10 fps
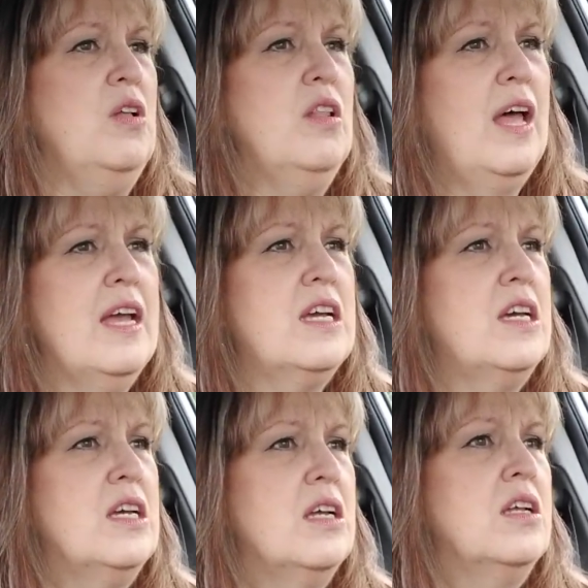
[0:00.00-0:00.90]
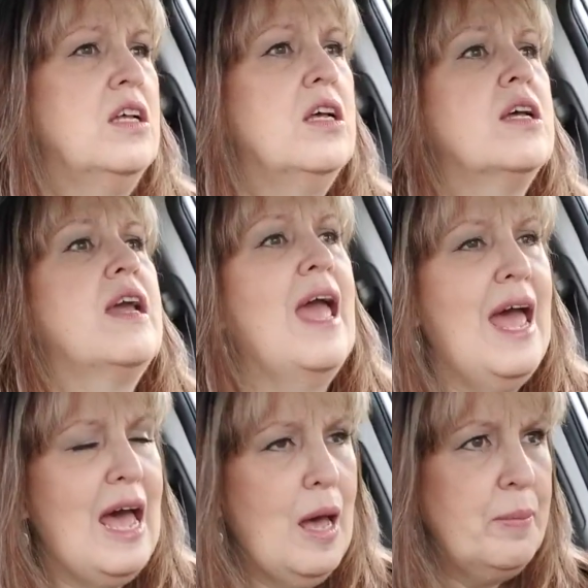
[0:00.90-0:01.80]
like,
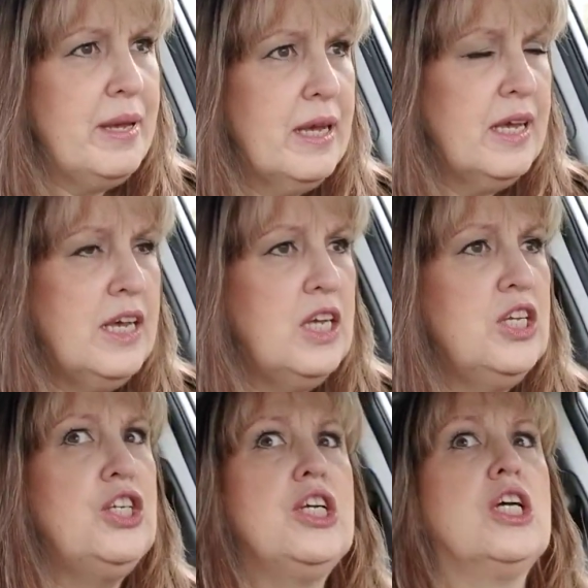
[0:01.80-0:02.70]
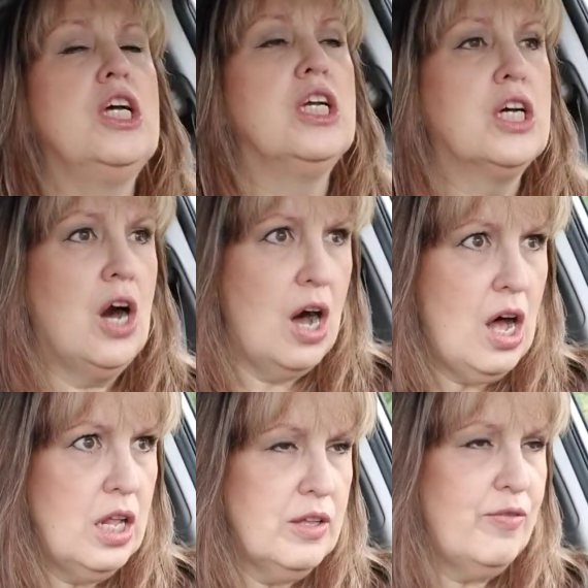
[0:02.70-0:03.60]
cabbage, and
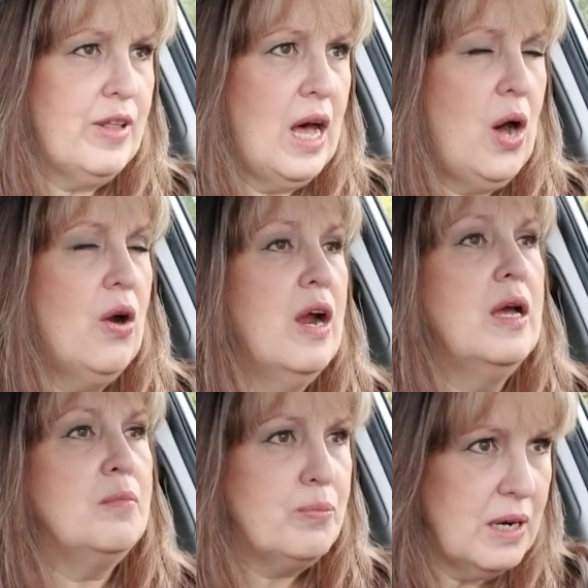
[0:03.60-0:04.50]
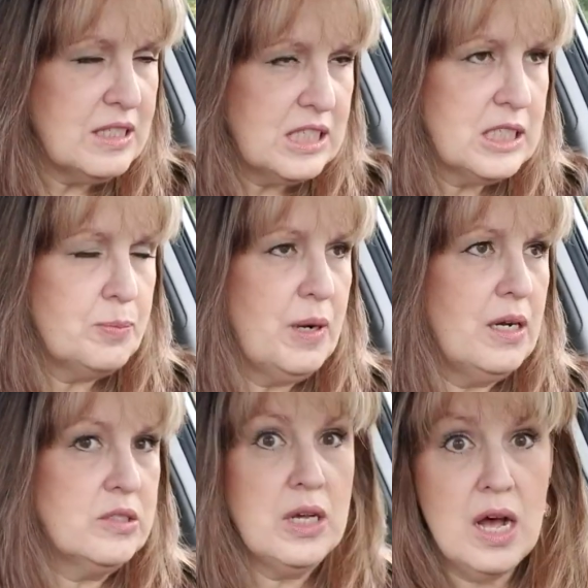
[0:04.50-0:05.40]
cauliflower, and Brussels
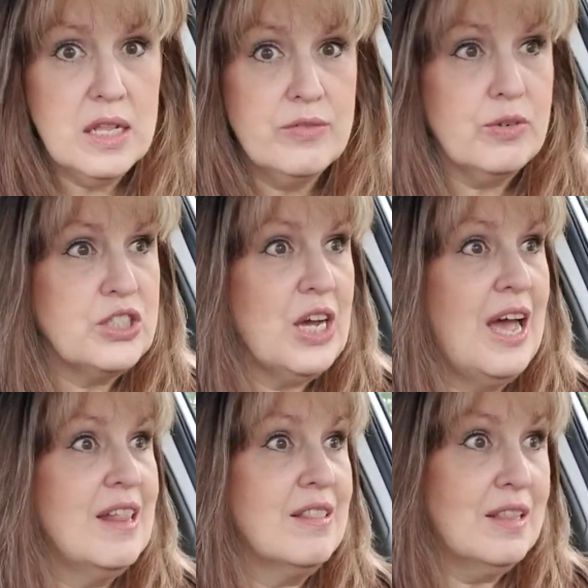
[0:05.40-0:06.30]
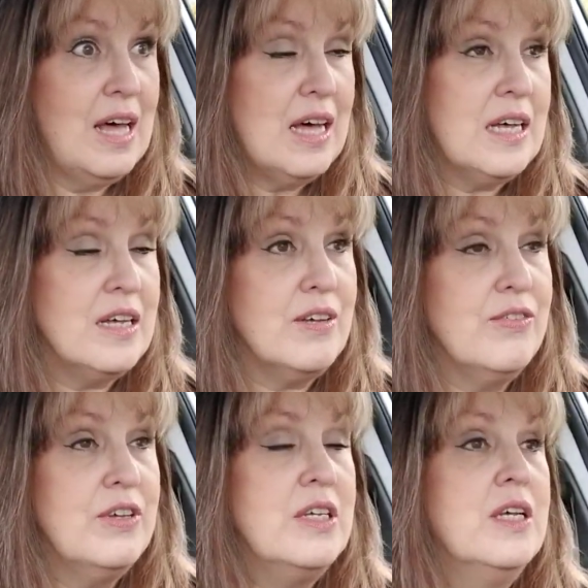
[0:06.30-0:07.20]
sprouts, all of which I
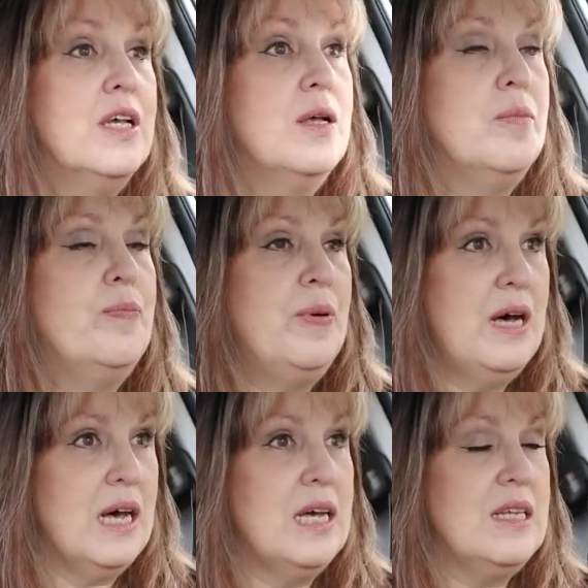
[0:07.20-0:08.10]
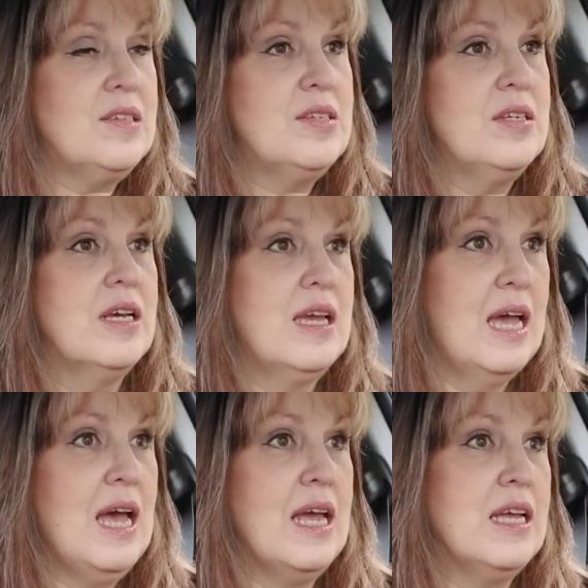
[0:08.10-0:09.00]
love, but
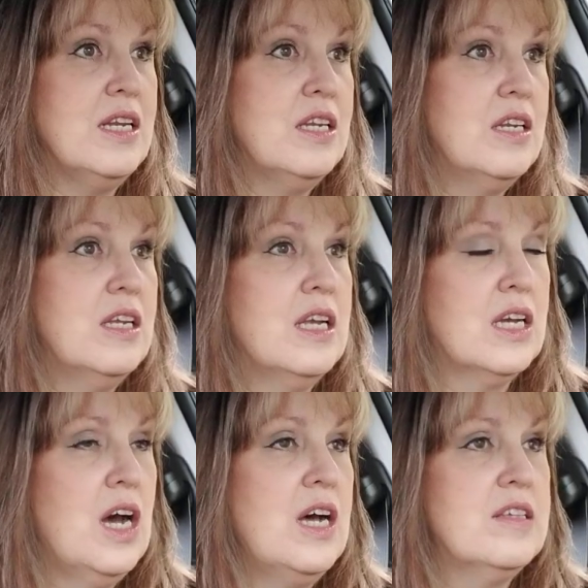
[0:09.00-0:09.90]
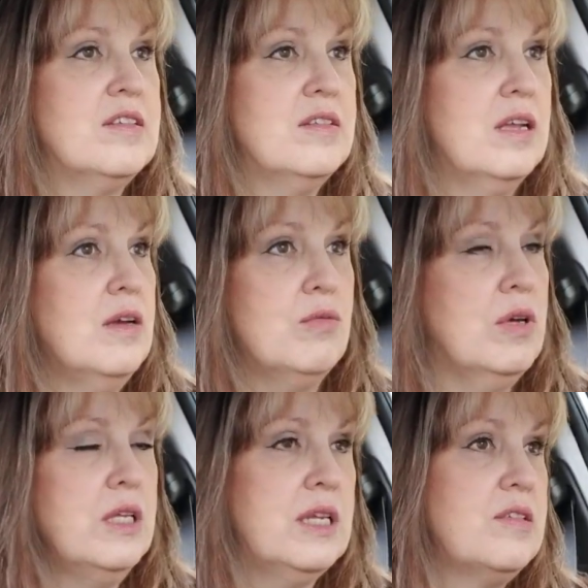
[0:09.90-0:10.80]
again, it causes, it
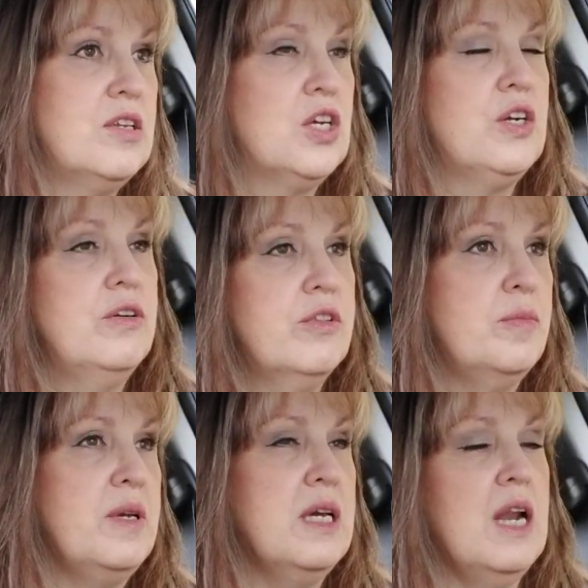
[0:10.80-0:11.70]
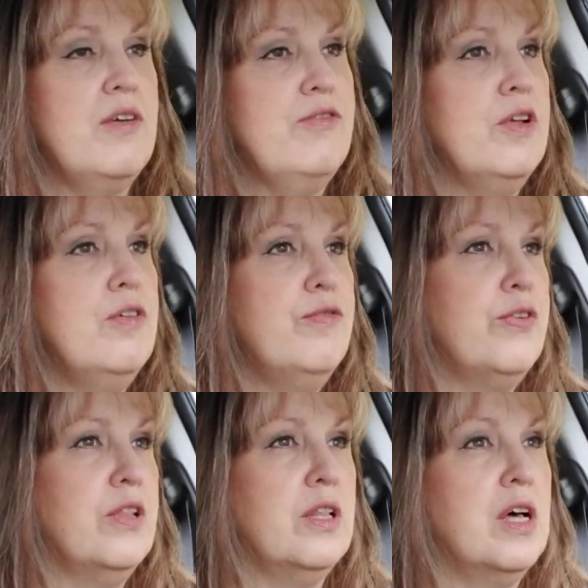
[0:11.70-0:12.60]
really doesn't agree with me. And I've known for
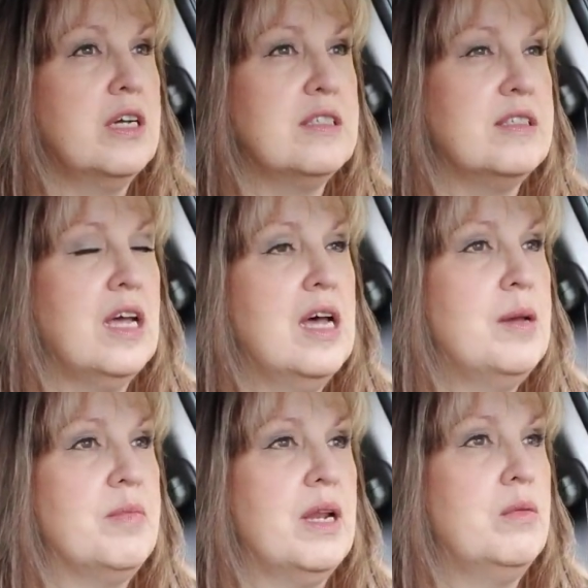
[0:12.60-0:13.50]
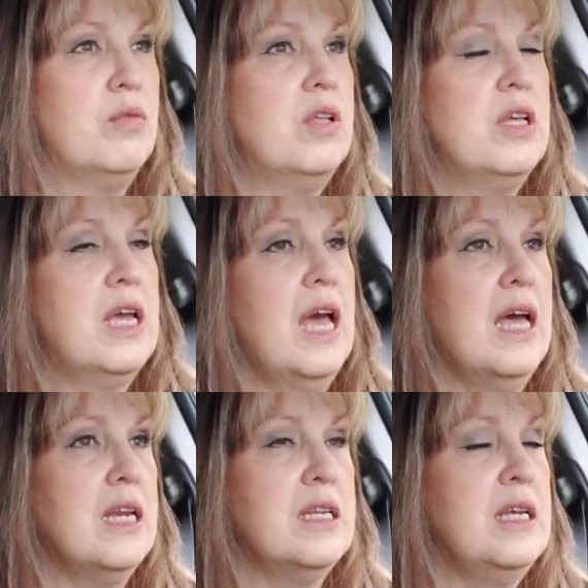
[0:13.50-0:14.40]
the longest time that I really
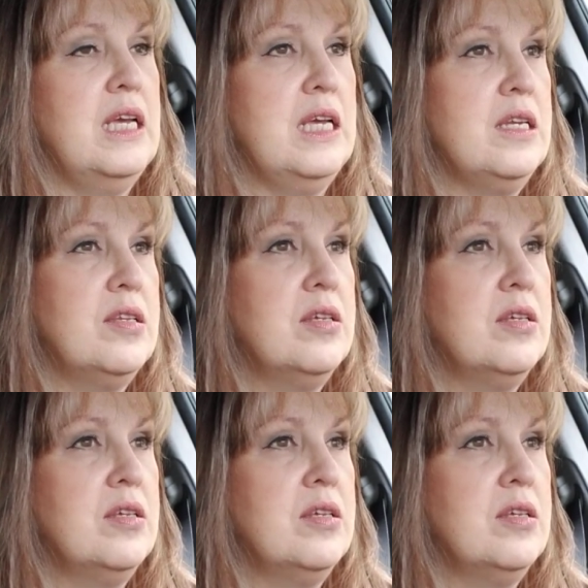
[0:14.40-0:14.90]
can't eat